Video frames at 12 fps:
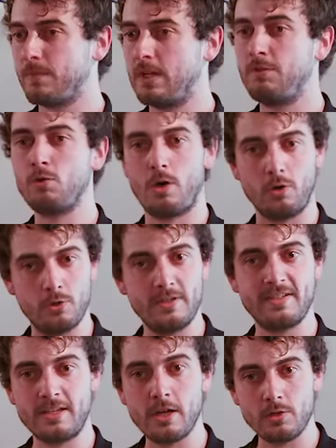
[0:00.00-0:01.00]
If you are a good
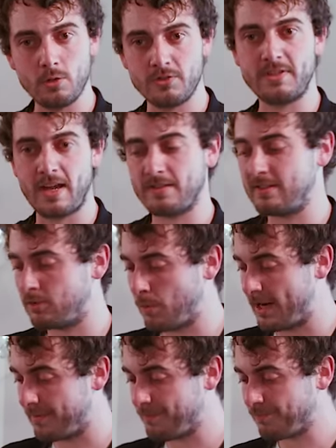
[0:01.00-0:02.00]
designer, you start this
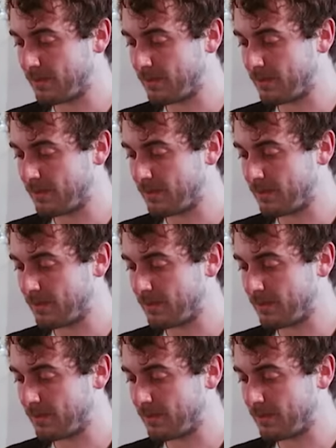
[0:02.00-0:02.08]
way.